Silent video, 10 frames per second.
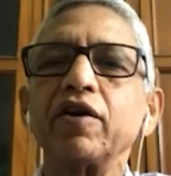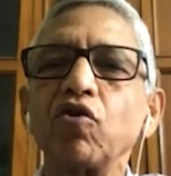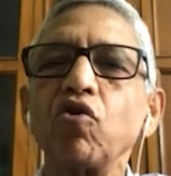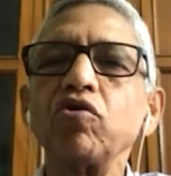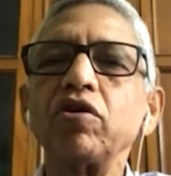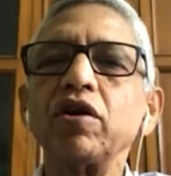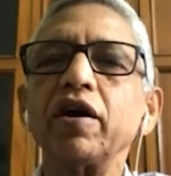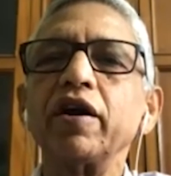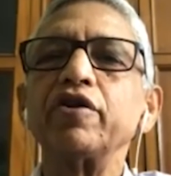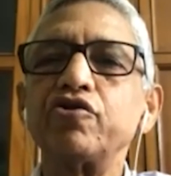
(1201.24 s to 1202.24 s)
role
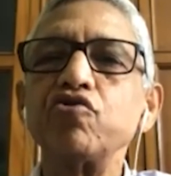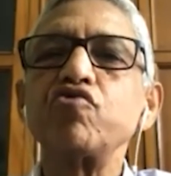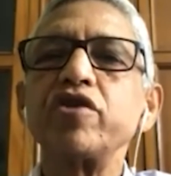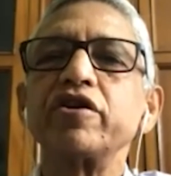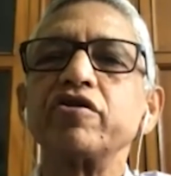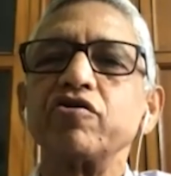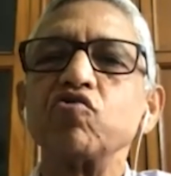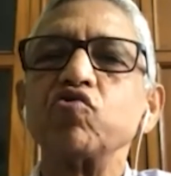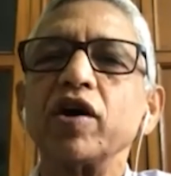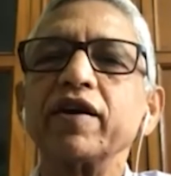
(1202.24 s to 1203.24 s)
and a duty to
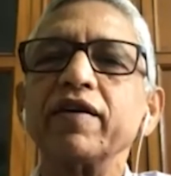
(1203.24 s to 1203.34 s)
do that.